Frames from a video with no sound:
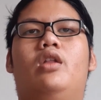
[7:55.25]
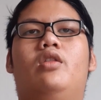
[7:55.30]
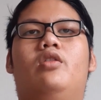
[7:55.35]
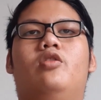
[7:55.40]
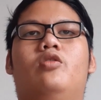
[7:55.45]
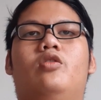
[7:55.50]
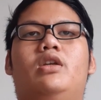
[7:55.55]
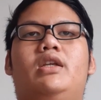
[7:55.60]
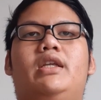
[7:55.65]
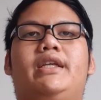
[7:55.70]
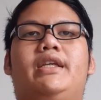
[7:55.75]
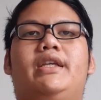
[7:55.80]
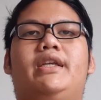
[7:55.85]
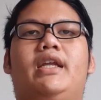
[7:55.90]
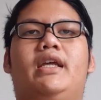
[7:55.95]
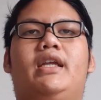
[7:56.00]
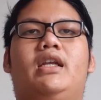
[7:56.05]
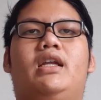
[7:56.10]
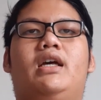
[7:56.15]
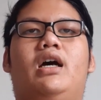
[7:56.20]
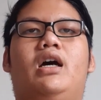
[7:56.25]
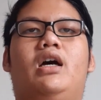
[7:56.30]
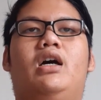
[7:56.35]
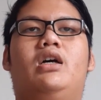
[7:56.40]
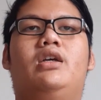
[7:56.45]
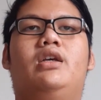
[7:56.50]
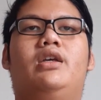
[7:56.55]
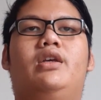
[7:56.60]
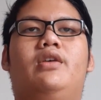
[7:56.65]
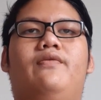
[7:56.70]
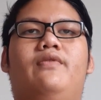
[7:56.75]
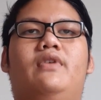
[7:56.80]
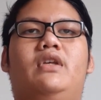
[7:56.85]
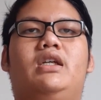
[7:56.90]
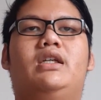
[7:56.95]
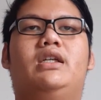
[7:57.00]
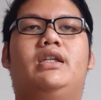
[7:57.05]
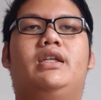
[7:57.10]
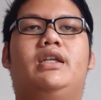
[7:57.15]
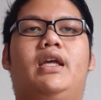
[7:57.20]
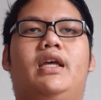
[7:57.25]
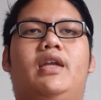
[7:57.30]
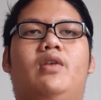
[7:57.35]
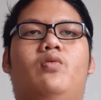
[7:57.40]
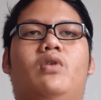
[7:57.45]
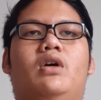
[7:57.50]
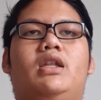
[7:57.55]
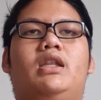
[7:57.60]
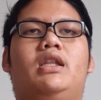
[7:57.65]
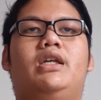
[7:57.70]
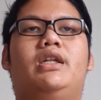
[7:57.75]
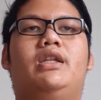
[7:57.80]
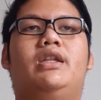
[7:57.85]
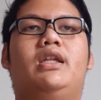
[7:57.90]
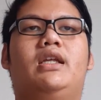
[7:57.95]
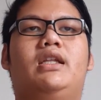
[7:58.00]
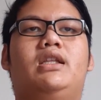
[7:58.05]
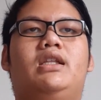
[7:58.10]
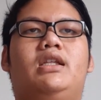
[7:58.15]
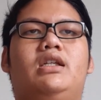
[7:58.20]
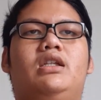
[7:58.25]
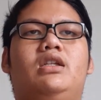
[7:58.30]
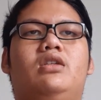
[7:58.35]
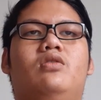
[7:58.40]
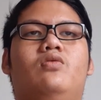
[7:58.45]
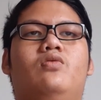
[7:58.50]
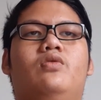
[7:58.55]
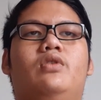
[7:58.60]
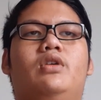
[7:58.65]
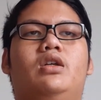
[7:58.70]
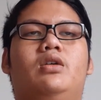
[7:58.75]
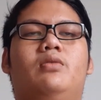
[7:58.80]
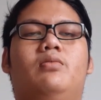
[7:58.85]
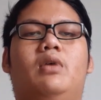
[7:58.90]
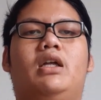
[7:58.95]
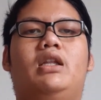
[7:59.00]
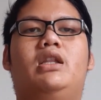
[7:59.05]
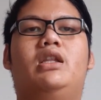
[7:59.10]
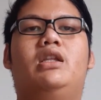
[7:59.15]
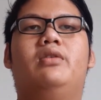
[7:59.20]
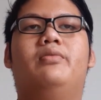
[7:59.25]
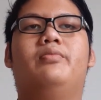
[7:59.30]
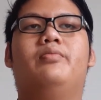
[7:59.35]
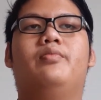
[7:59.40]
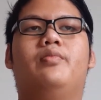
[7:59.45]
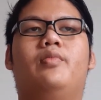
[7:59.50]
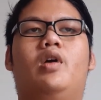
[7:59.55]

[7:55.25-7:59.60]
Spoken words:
Solid that are heavier than water settle to the bottom,